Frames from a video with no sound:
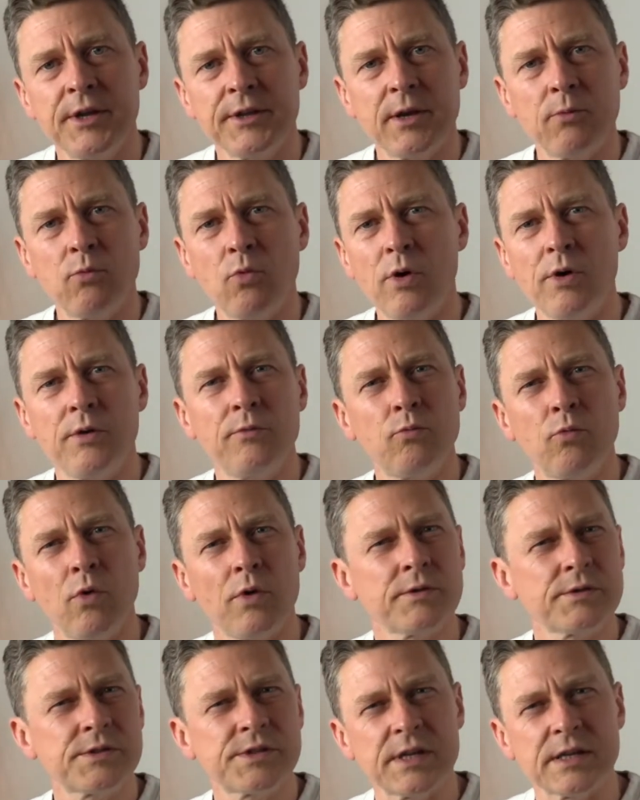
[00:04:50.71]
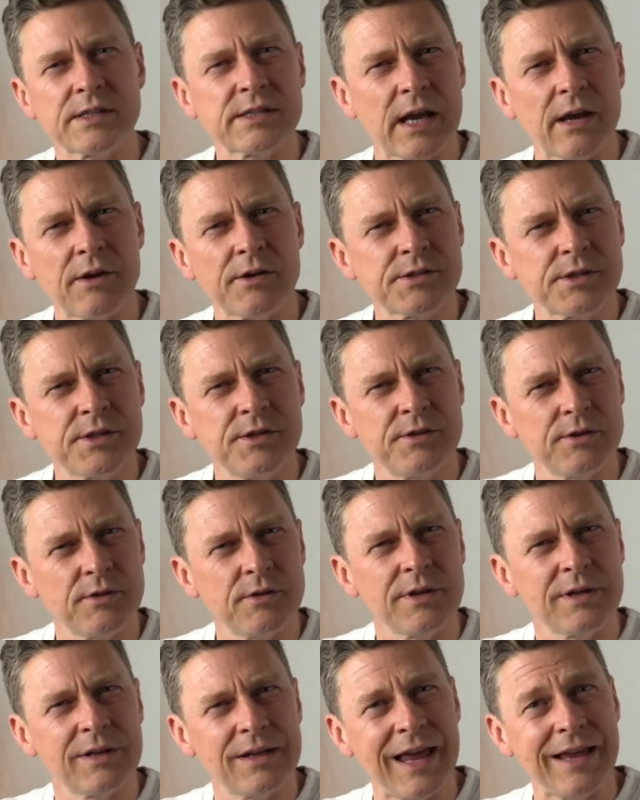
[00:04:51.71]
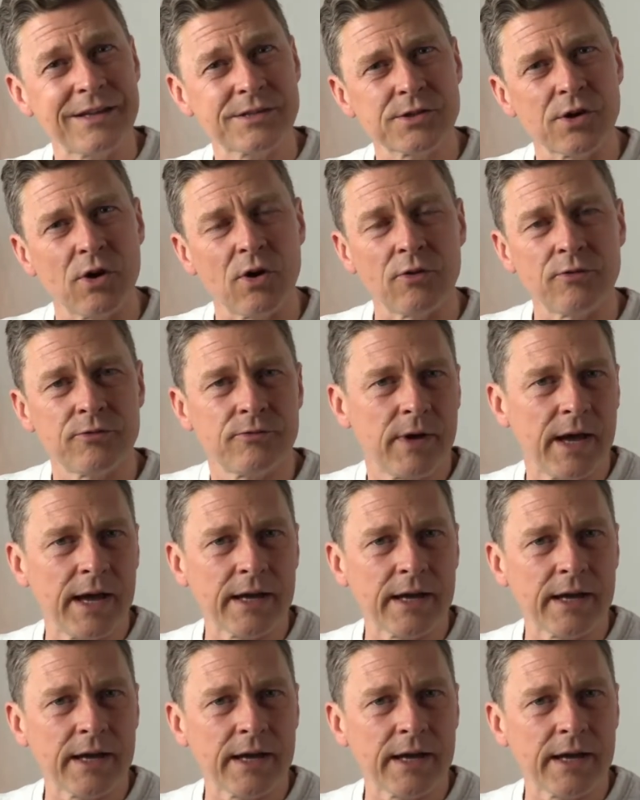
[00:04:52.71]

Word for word: then what, what six hours are you doing less of?